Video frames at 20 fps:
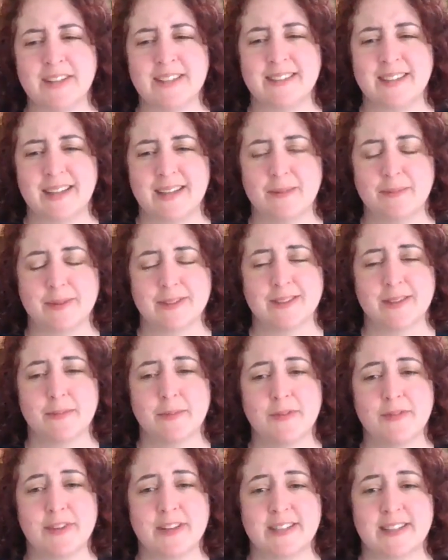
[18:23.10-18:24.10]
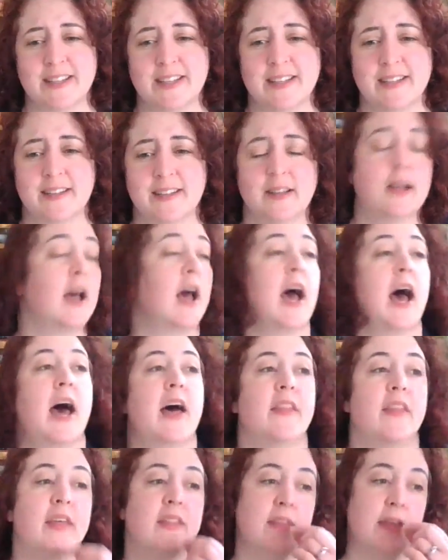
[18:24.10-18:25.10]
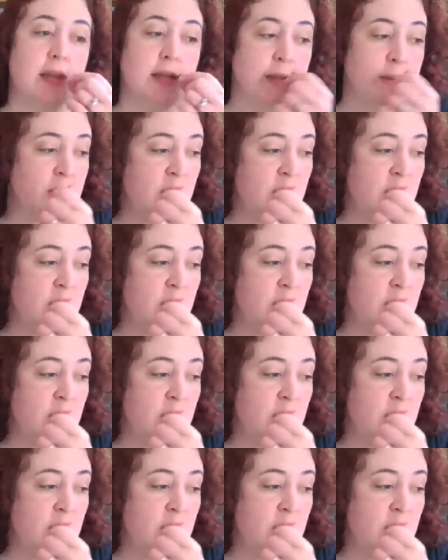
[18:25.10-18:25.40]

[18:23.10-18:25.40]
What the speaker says: did, but some of it didn't. And then like